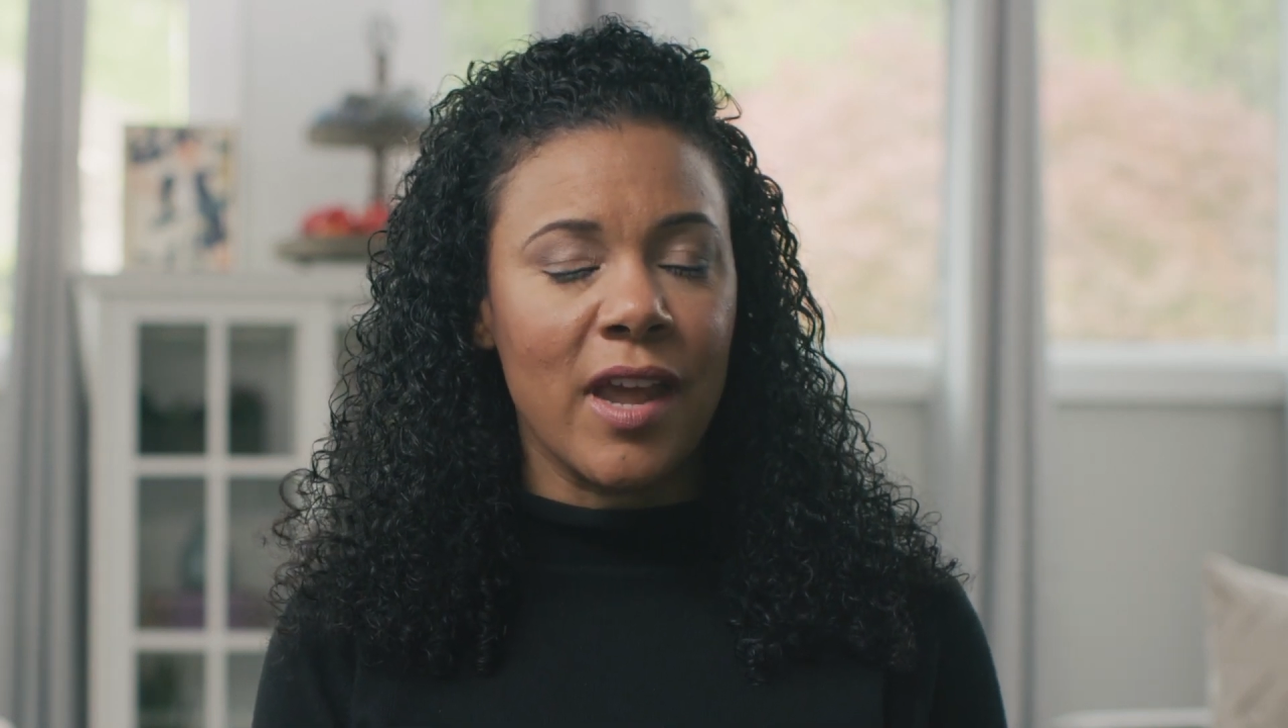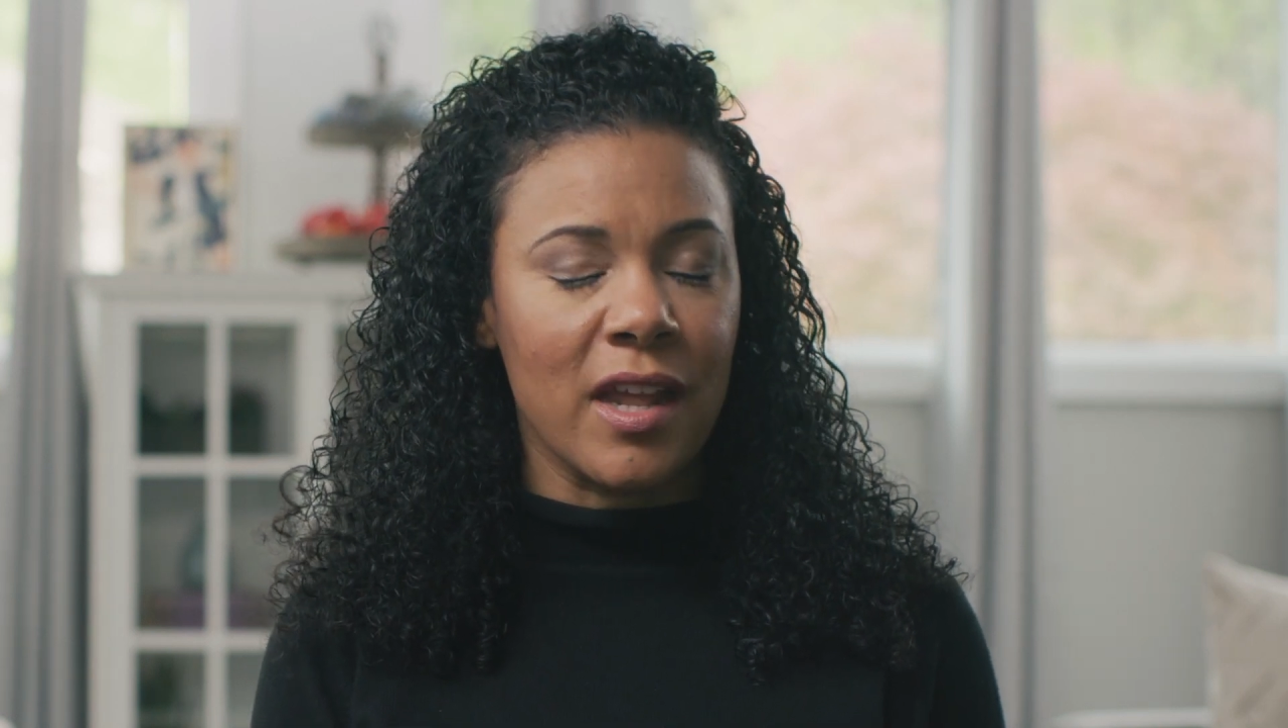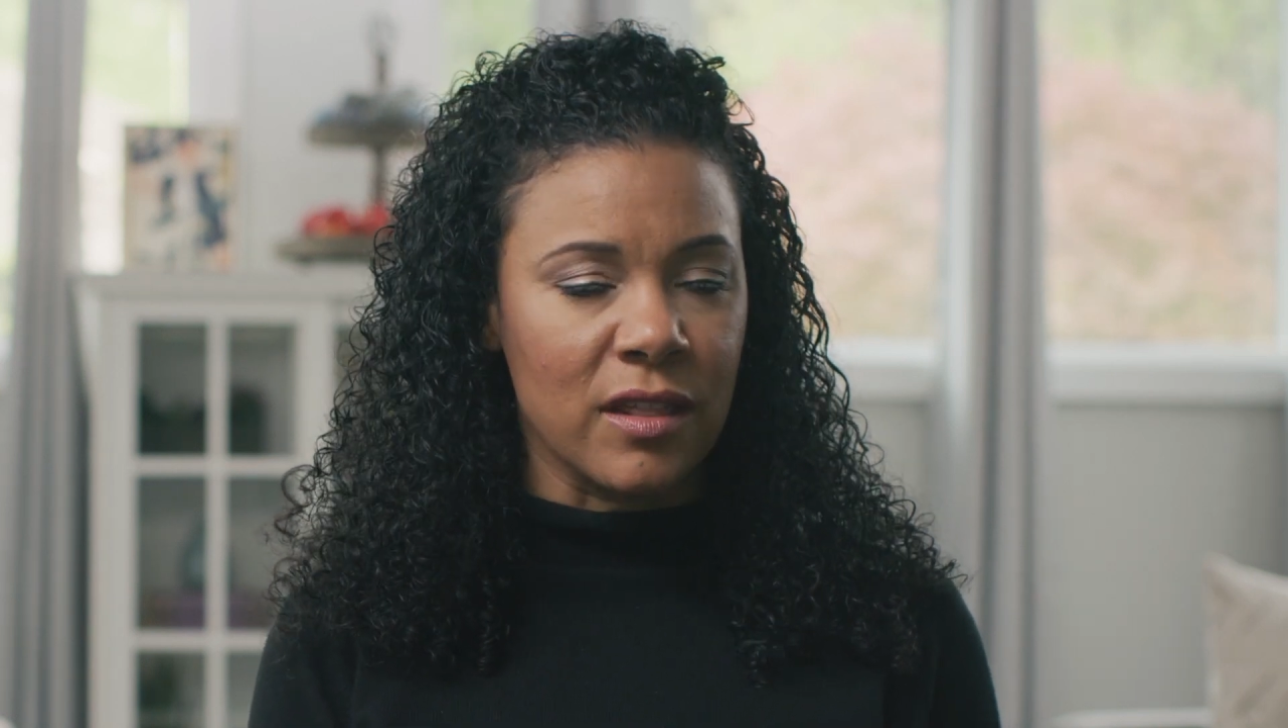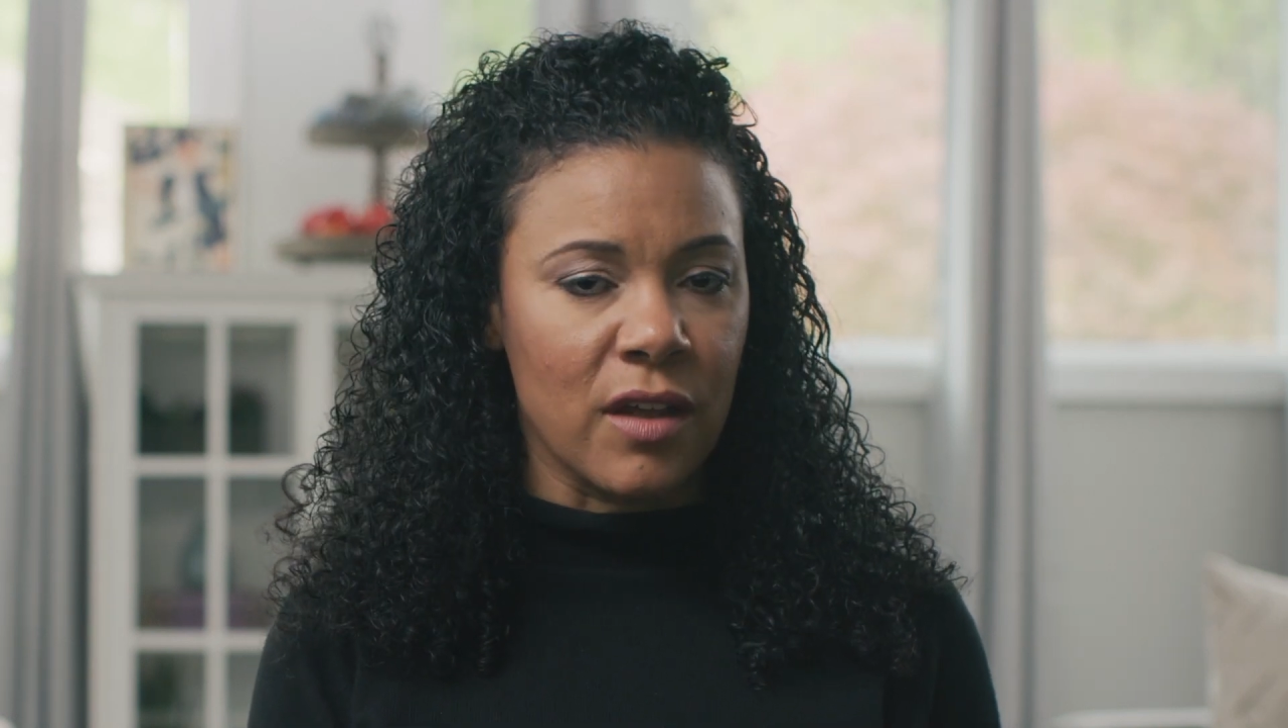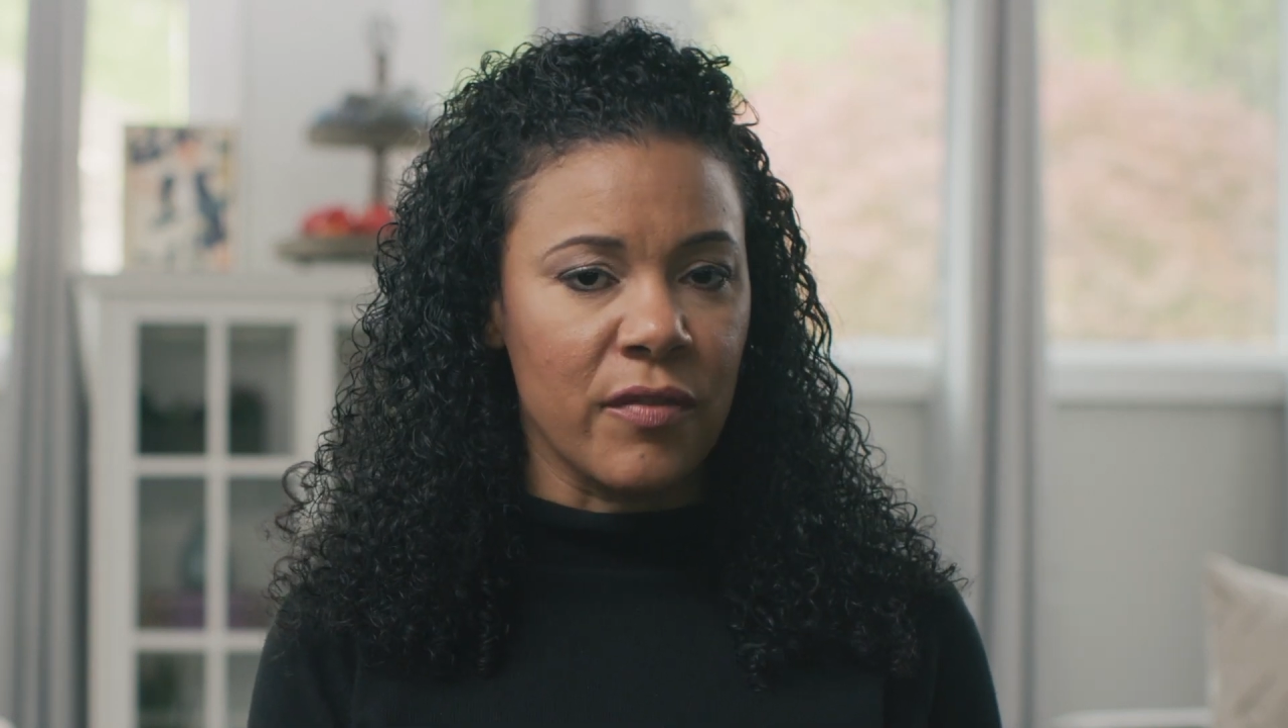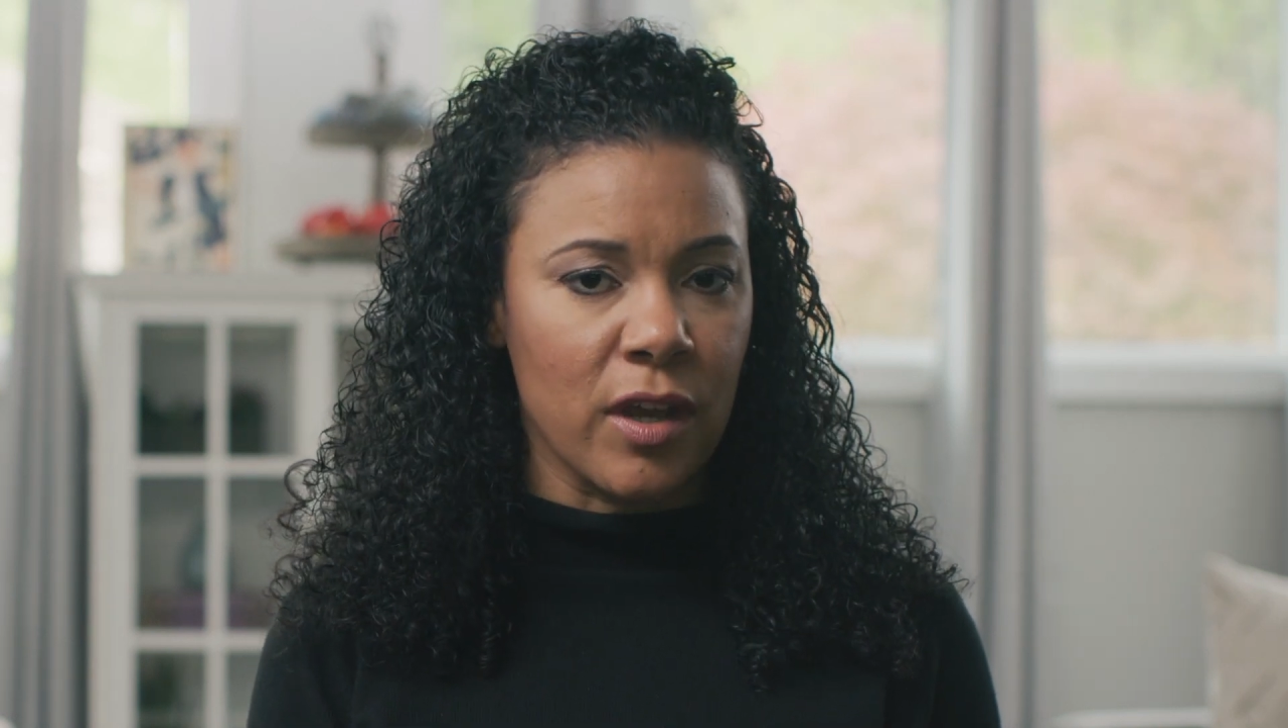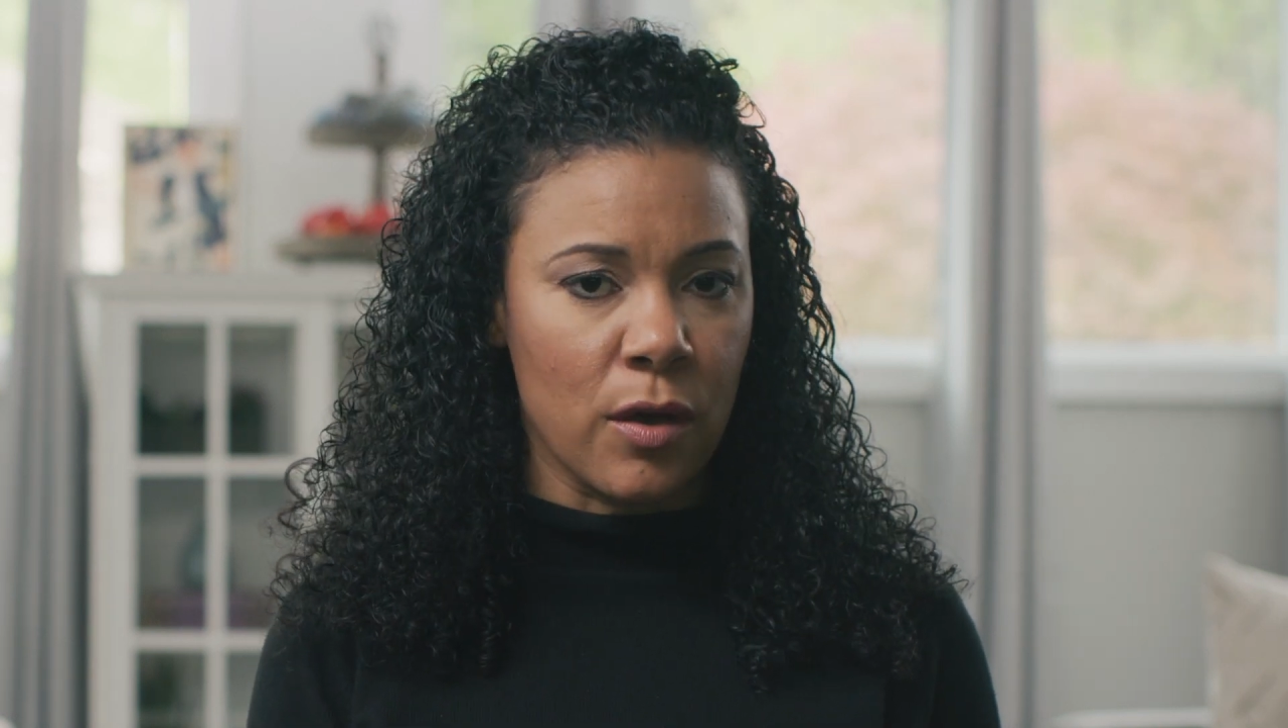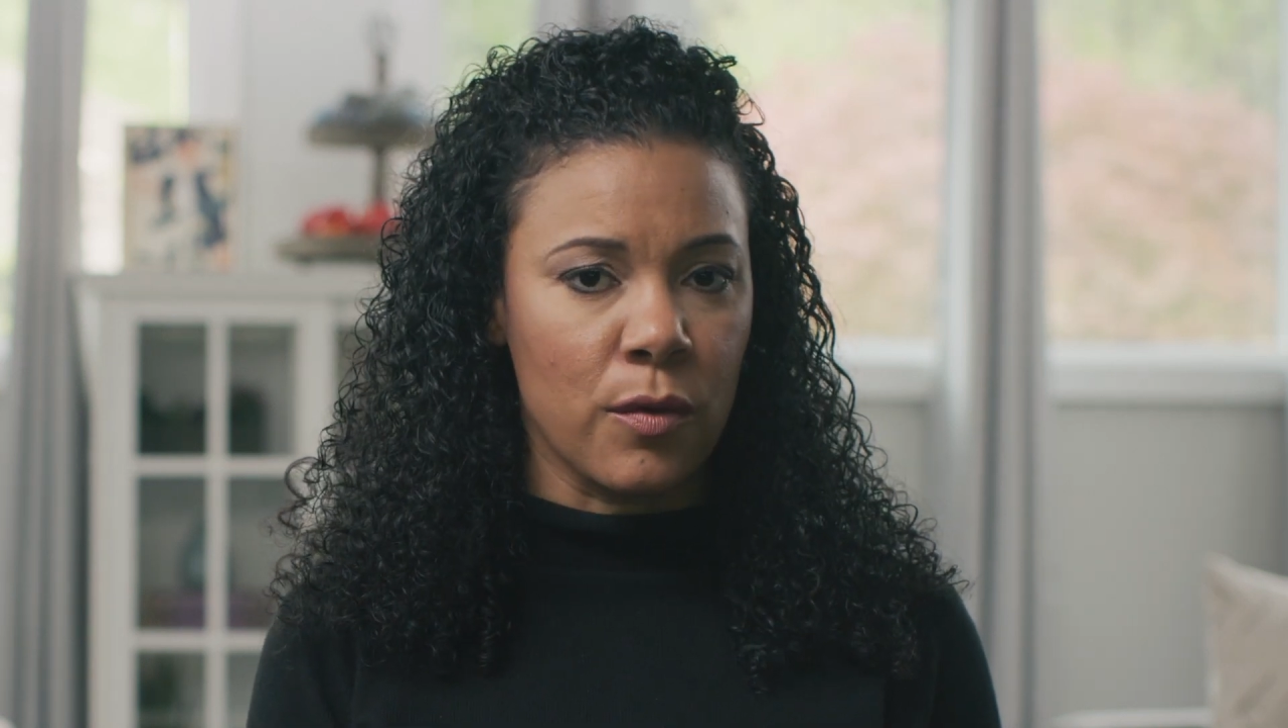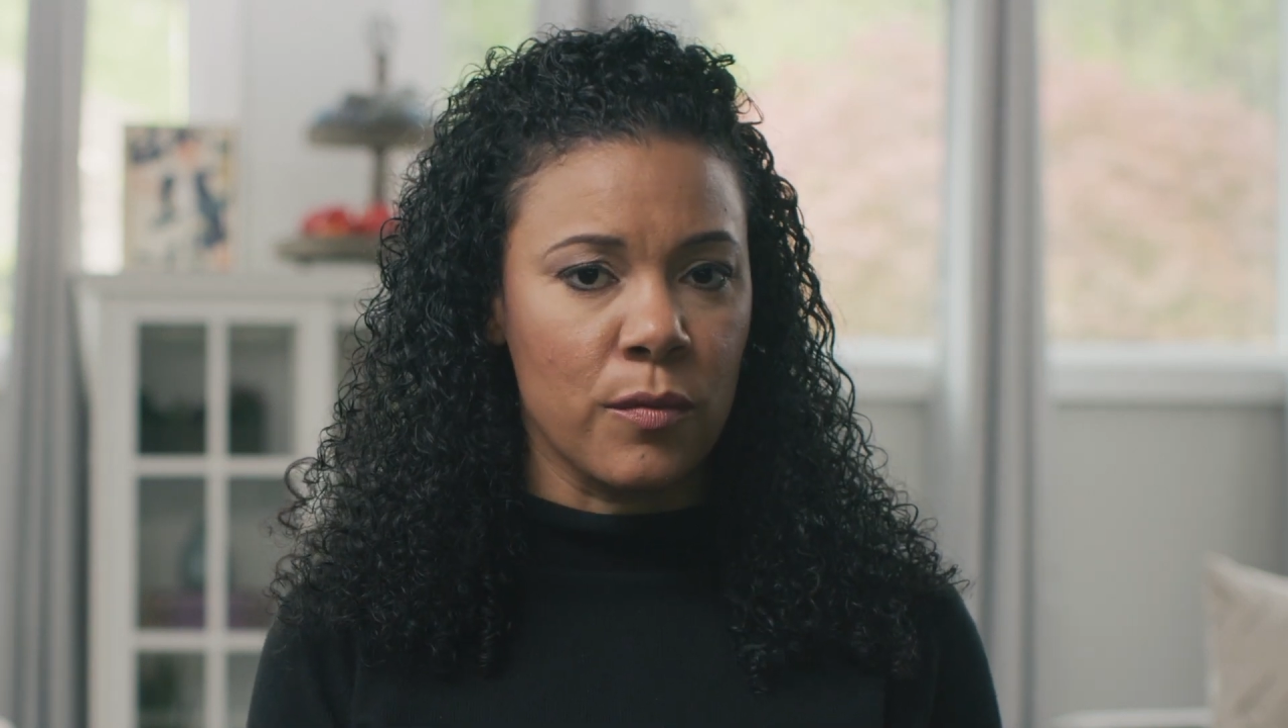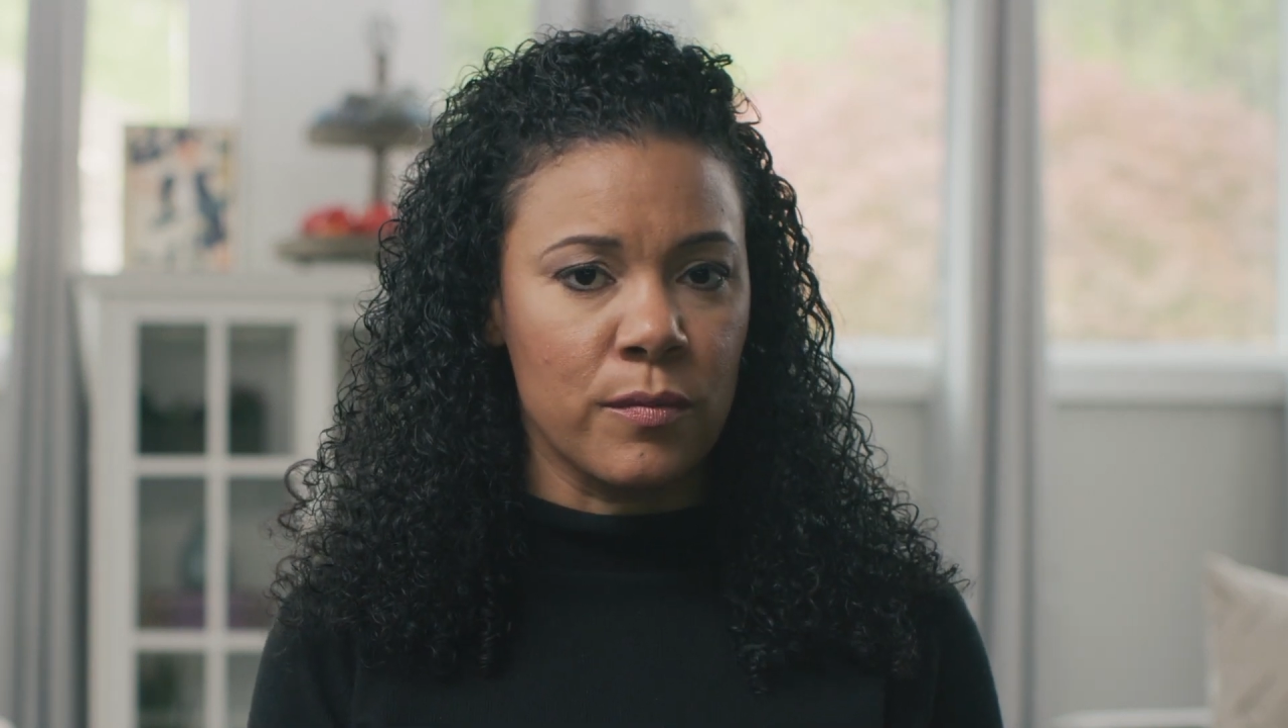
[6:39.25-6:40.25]
and loving
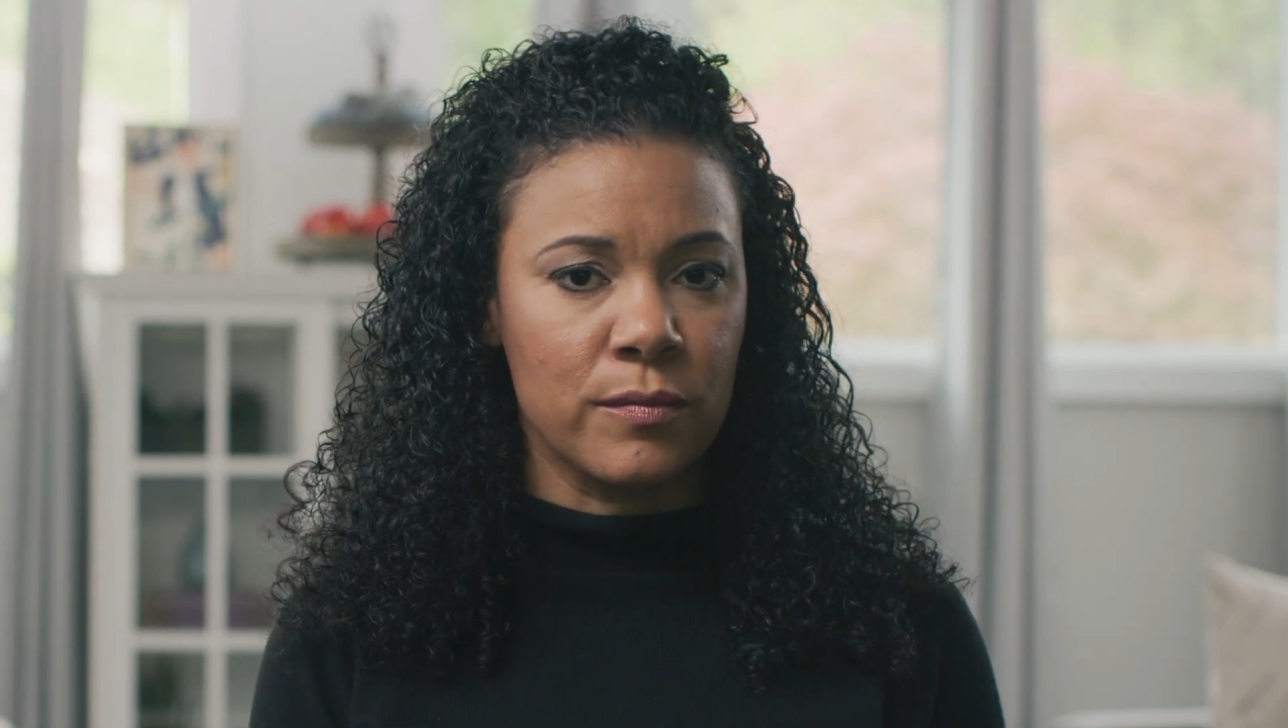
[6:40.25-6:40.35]
home.